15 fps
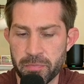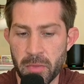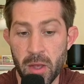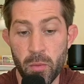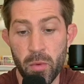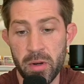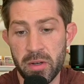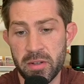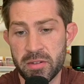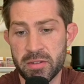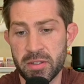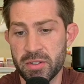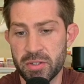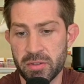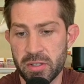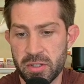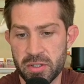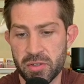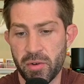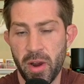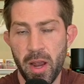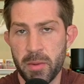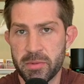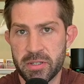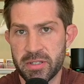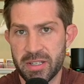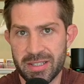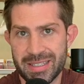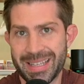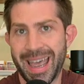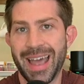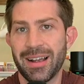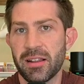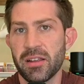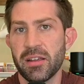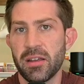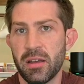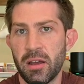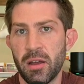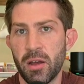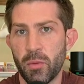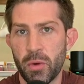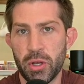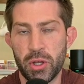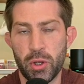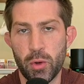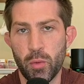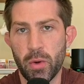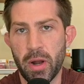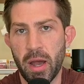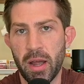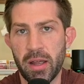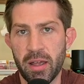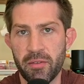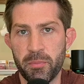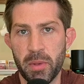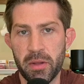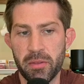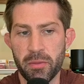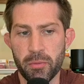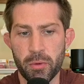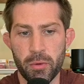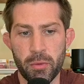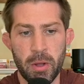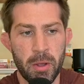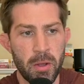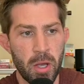And what it essentially describes is exactly what you and I have been through.